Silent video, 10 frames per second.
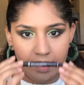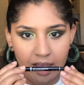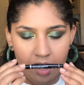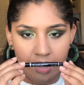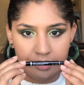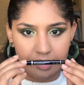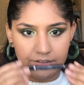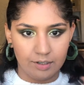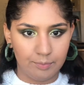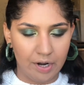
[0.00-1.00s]
the
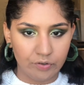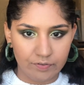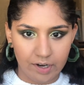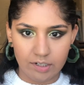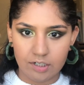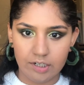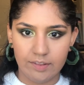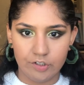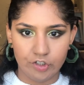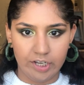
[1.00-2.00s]
Anastasia brow definer in
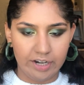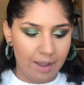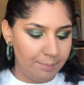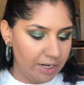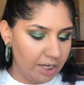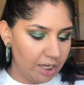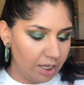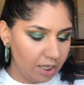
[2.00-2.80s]
the shade Ebony.